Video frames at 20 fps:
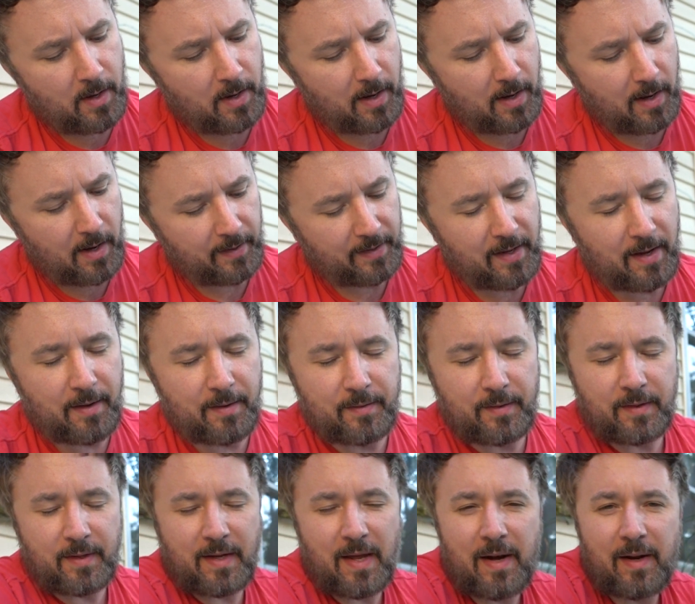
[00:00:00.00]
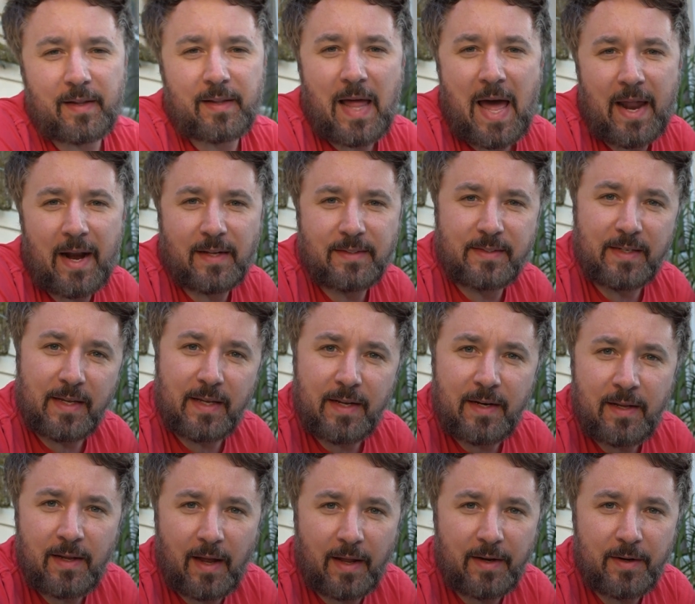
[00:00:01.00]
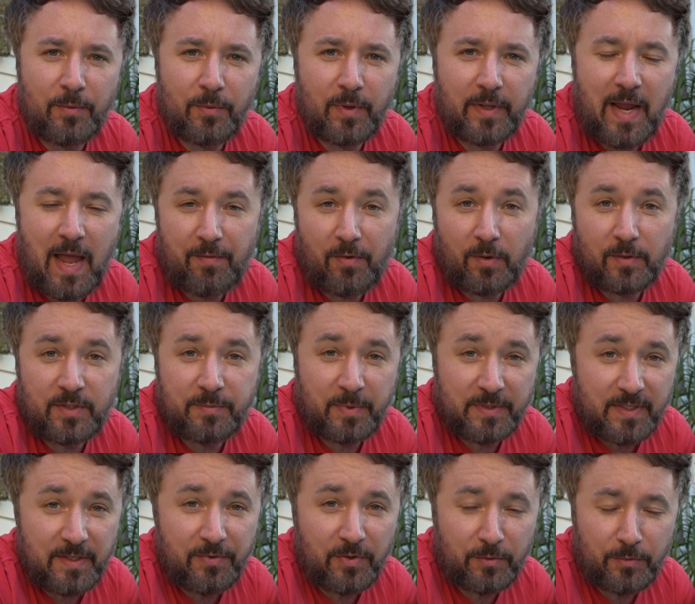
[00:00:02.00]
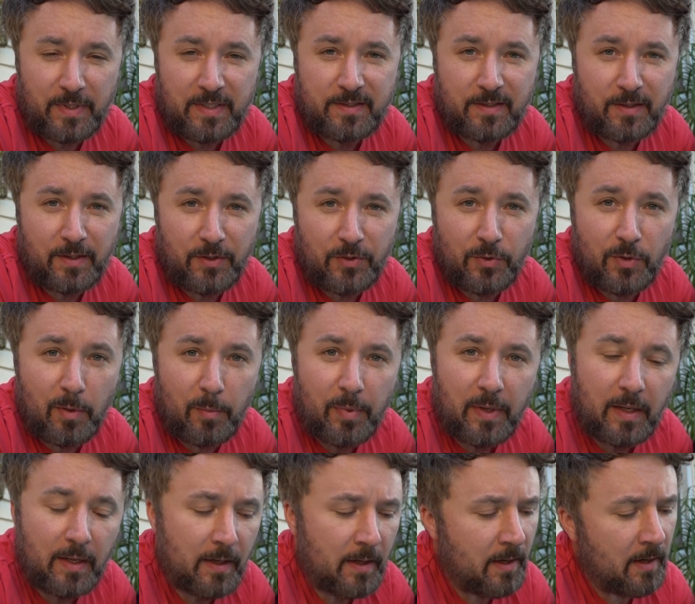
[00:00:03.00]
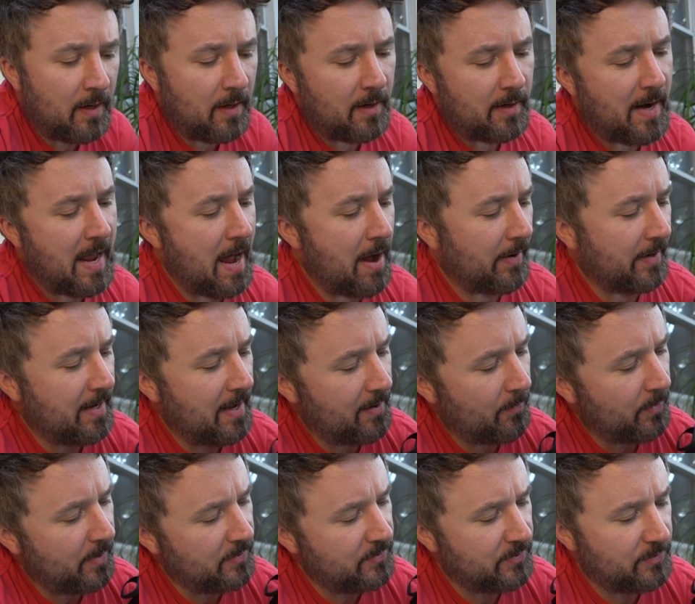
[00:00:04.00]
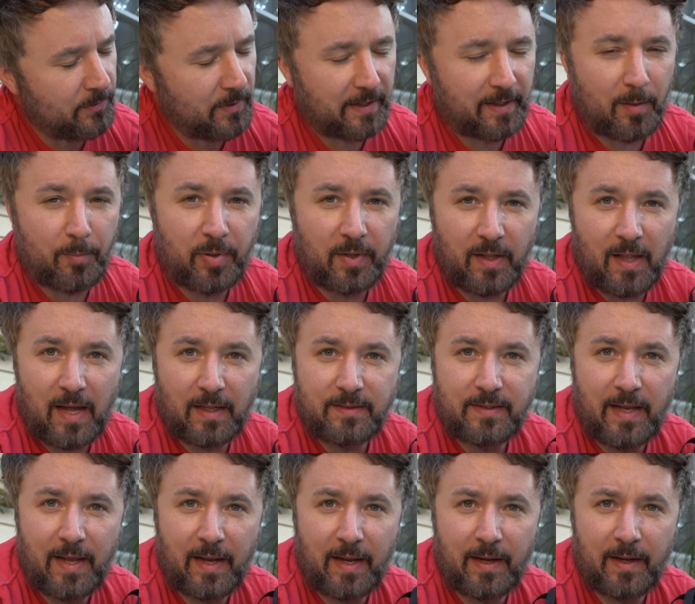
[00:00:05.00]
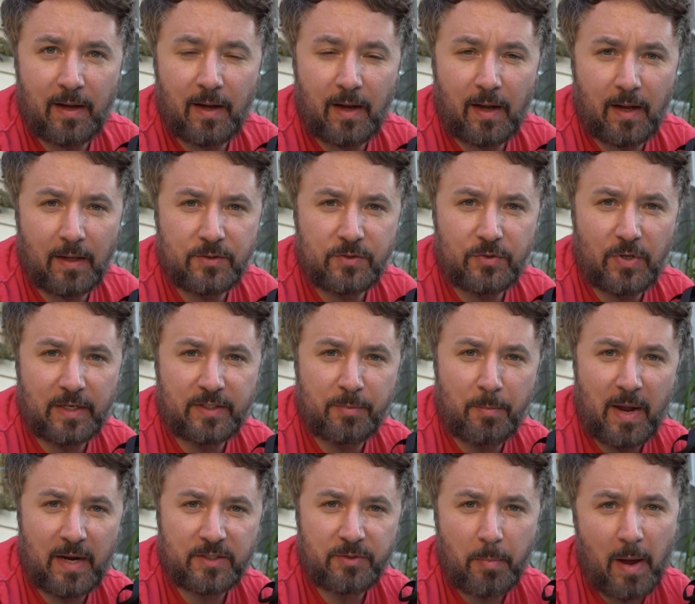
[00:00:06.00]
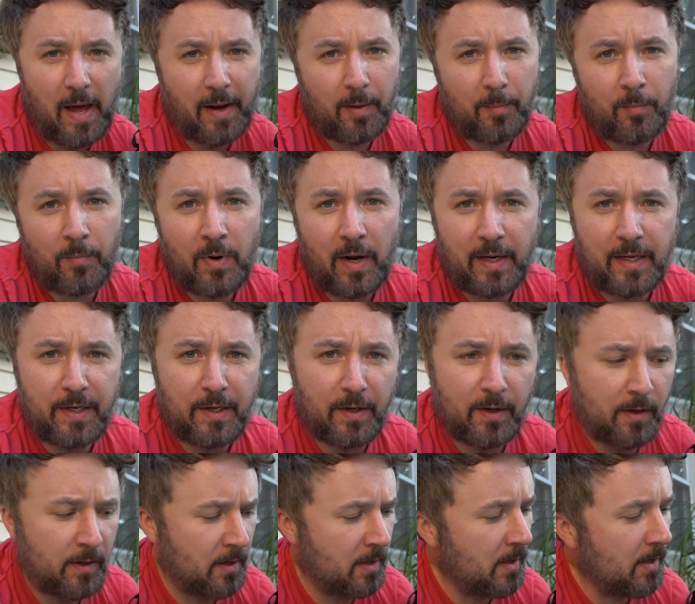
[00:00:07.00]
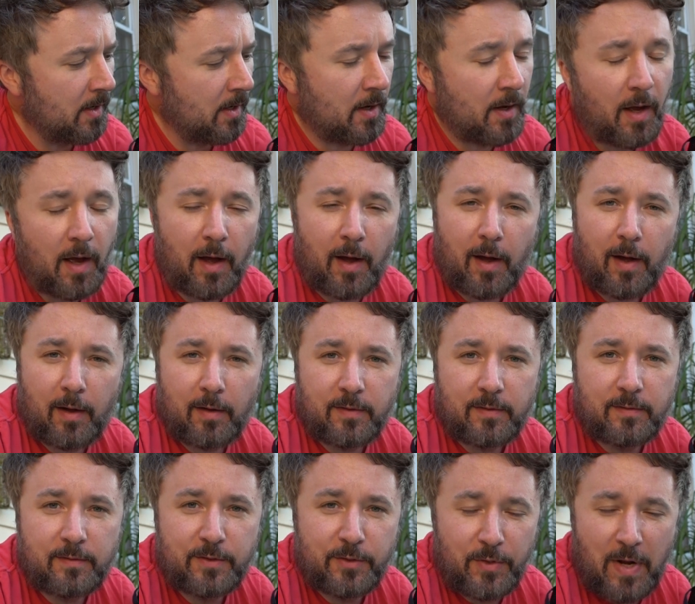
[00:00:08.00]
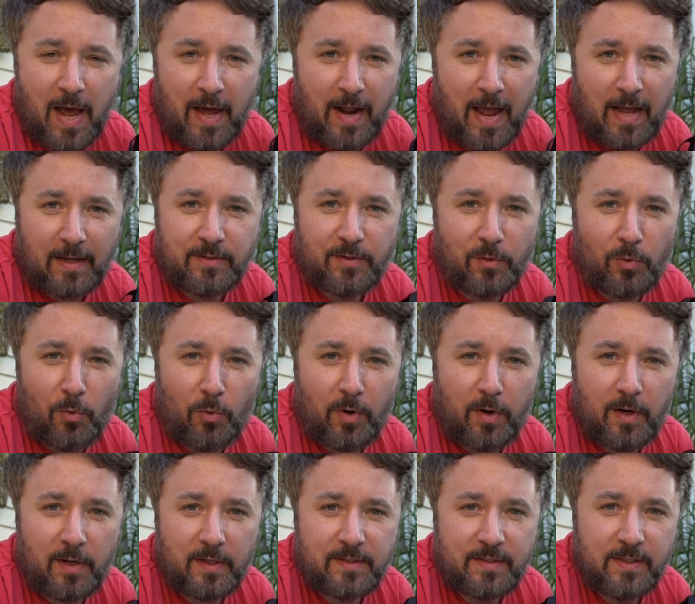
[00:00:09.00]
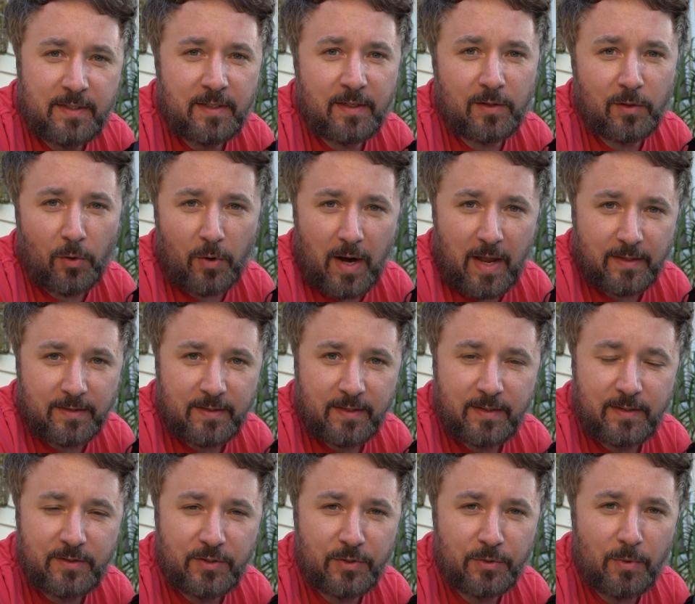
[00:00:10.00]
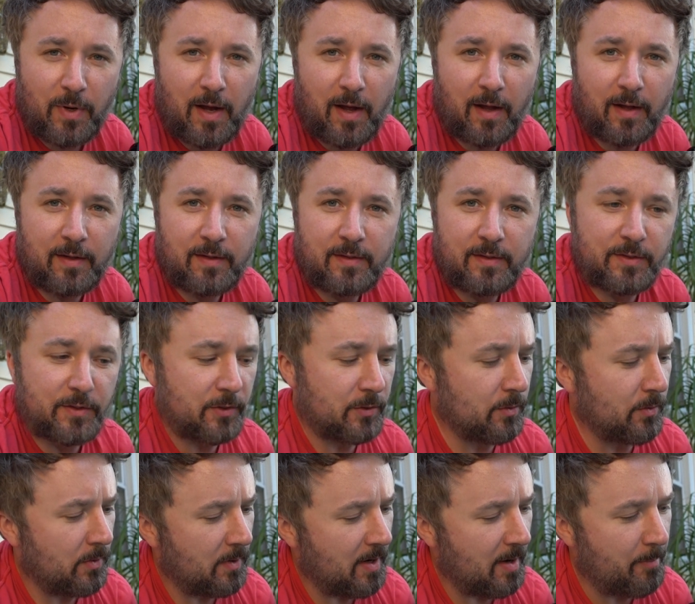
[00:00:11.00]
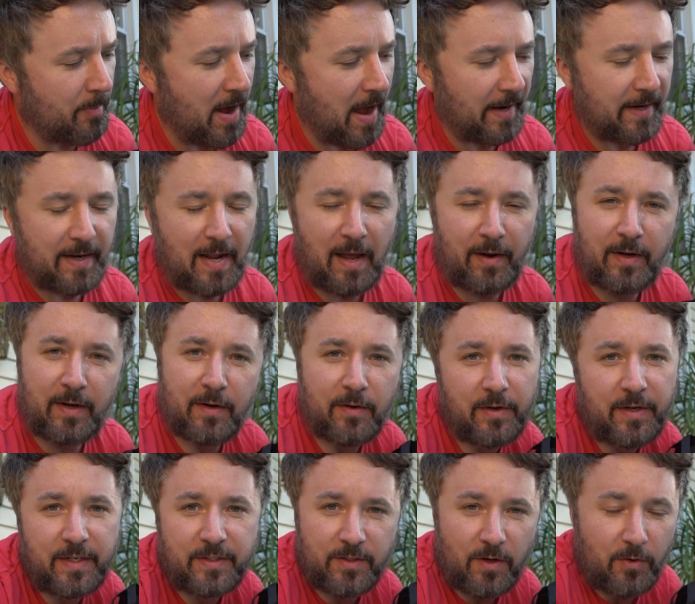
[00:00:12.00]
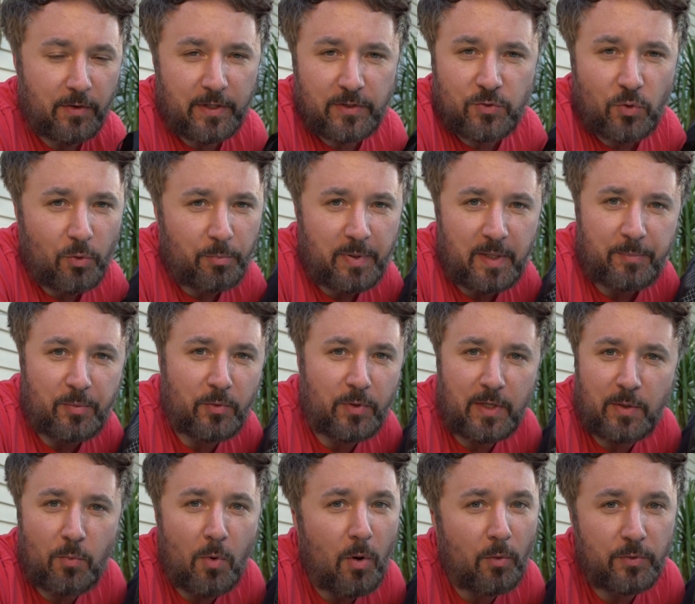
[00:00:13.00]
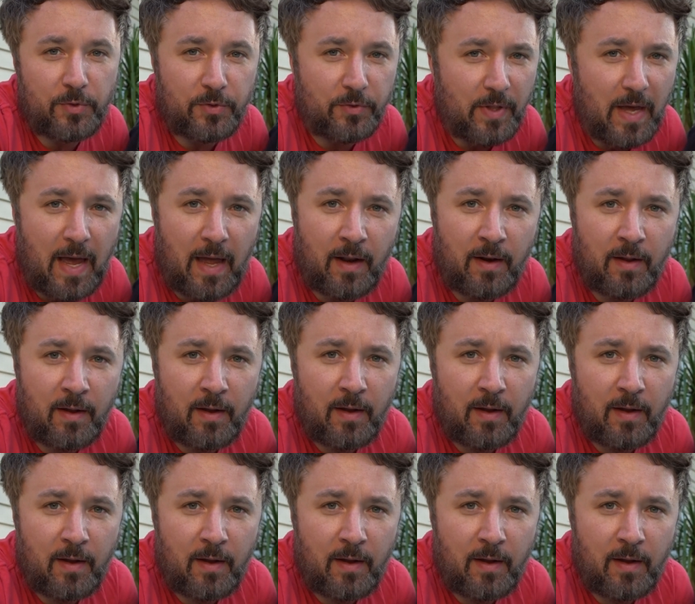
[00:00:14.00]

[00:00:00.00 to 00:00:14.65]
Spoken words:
Kind of glad I did. I didn't really have a specific reason to do it, but now I kind of want to do like a Palante stretch mesh bottom right here. Do not ask Laurent to do a pocket down here. He's already told people he won't do that.